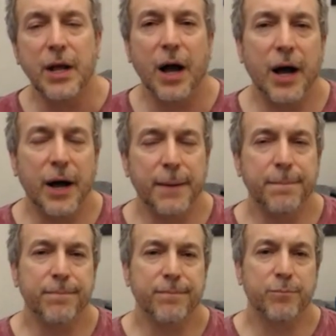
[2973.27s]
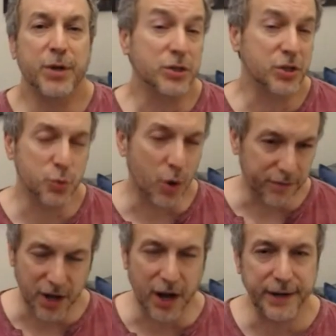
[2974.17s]
um, because it's one of
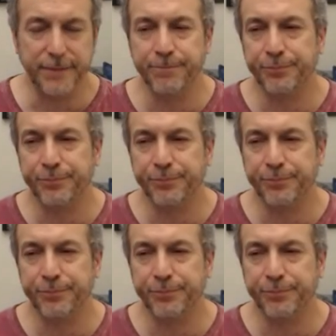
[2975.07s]
a kind.